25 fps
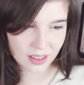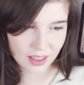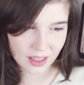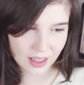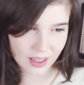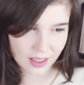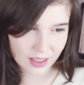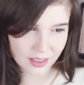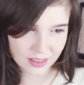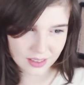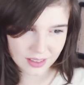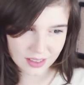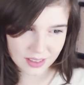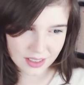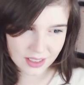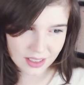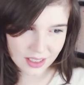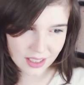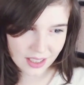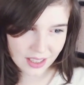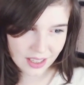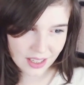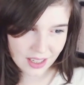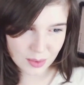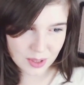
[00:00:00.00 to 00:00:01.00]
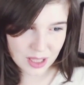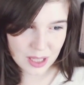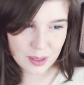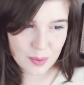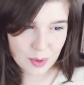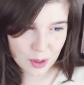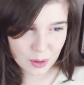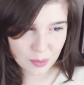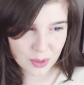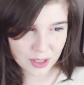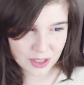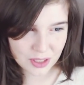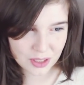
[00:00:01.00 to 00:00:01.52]
and I'm sleeping
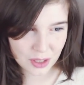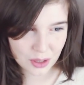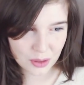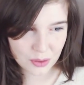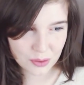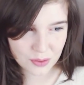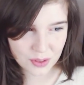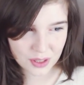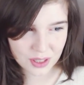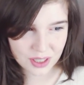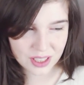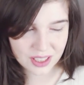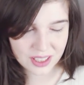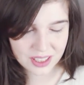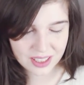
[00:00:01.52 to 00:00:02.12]
on my sofa.